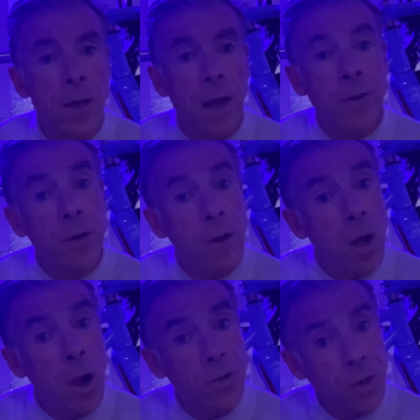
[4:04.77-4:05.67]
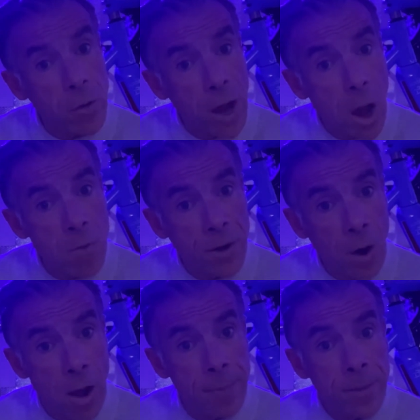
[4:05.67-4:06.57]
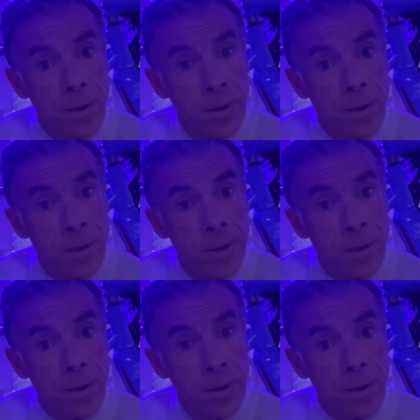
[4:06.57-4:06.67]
and I'll soak it overnight.